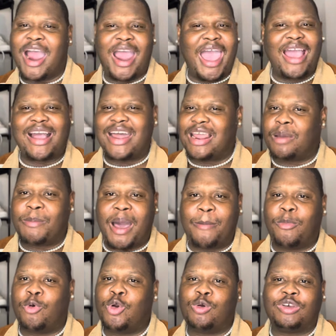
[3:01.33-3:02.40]
iconic
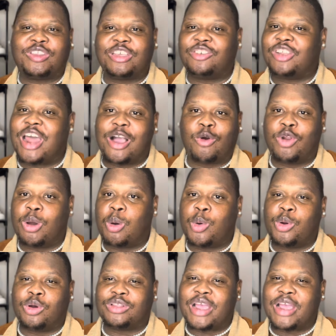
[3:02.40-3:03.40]
baboon no session are going to hold out